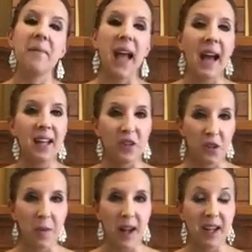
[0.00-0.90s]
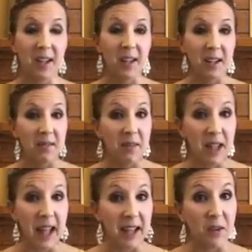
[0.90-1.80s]
That is your body
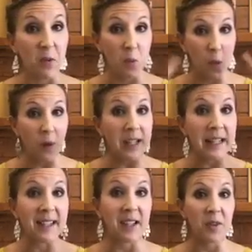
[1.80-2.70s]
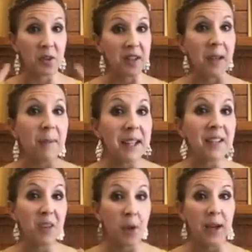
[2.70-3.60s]
like warning signal,
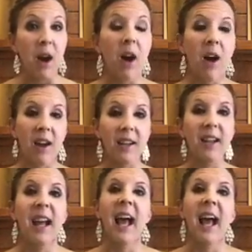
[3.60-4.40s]
something's going on,